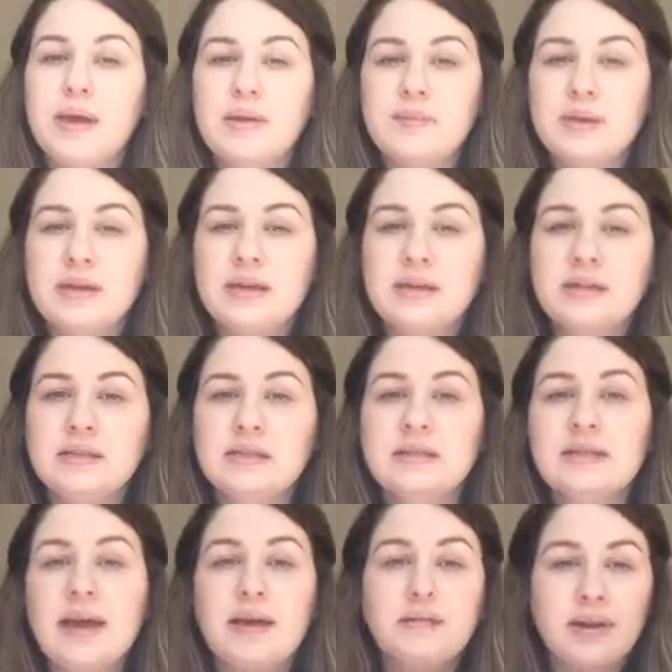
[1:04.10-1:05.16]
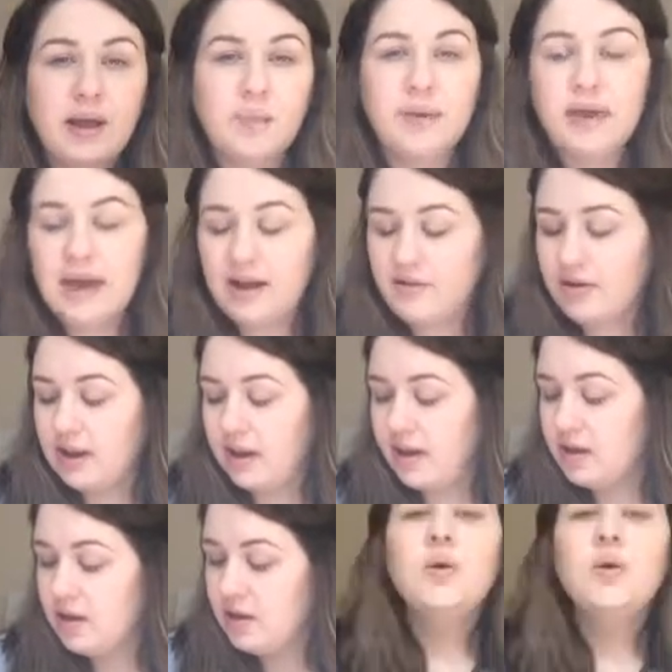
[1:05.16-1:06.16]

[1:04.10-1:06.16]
baby's uh, nappy area